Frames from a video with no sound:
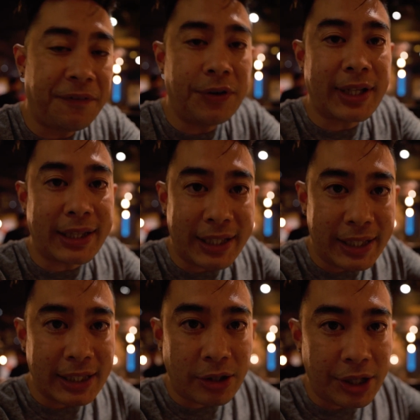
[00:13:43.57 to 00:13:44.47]
food that the
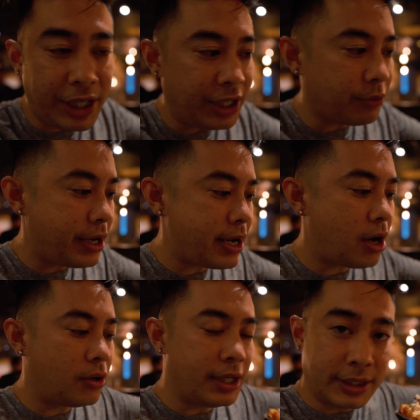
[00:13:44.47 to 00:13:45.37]
kids are eating right
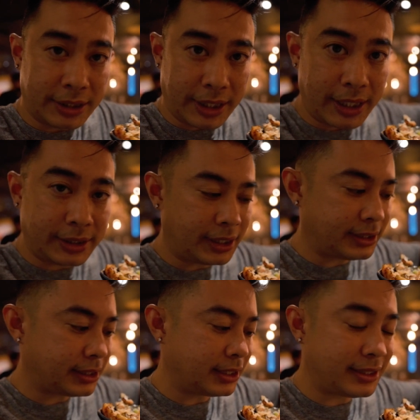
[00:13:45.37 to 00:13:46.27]
now is this.
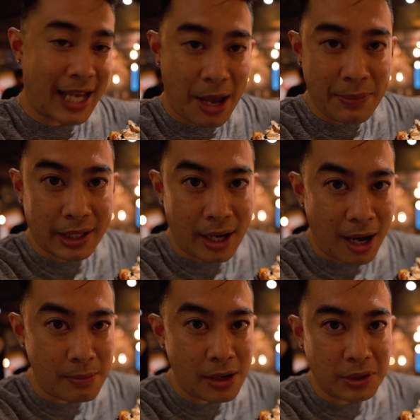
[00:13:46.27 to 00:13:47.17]
It's a salmon
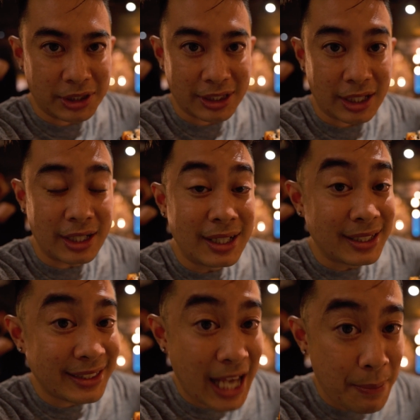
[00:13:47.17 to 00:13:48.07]
kama, which is a
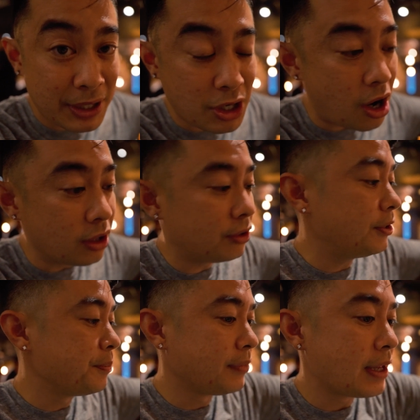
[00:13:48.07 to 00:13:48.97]
salmon collar.
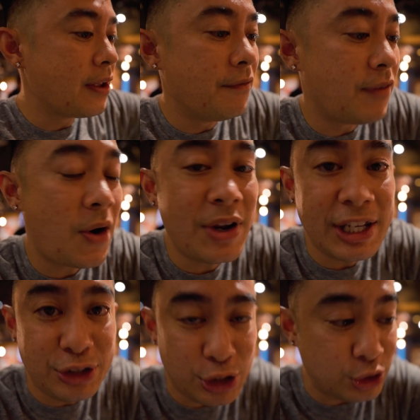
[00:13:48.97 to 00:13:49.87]
Very
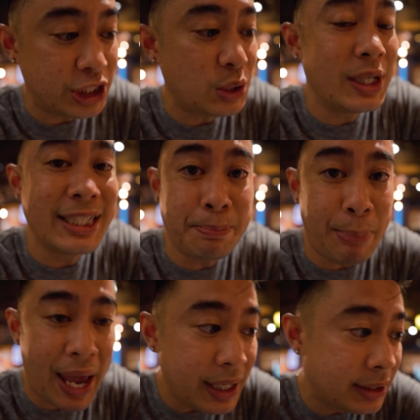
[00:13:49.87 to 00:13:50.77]
juicy when it's
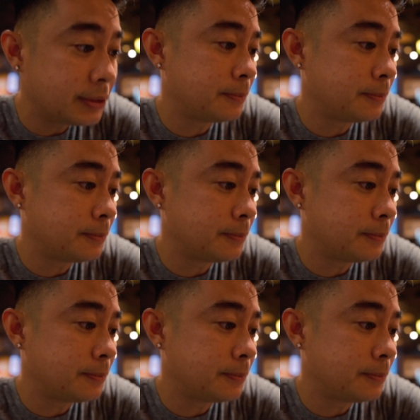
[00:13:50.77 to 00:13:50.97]
baked.